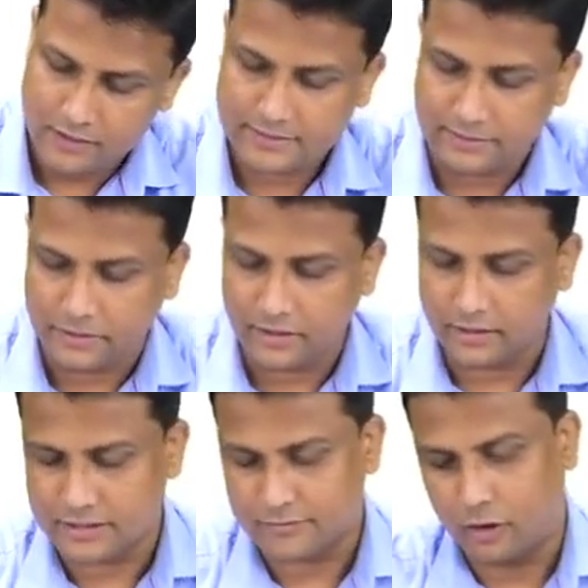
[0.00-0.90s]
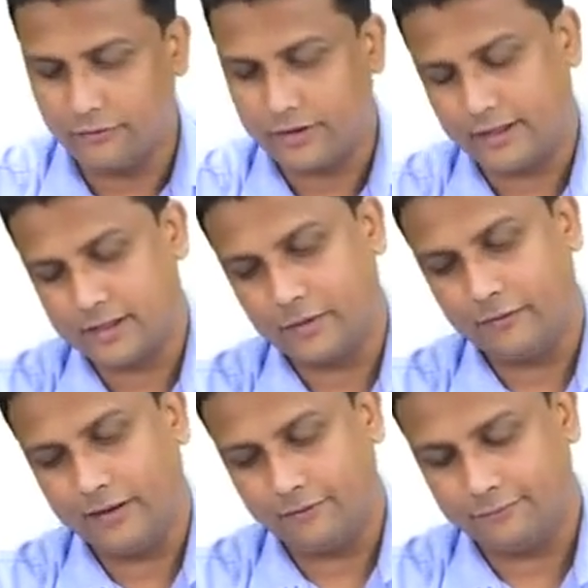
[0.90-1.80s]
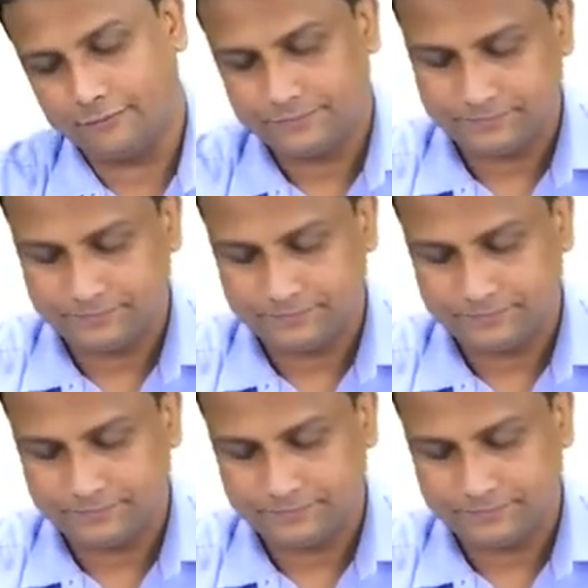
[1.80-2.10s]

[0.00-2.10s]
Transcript: Septal cusp of tricuspid valve.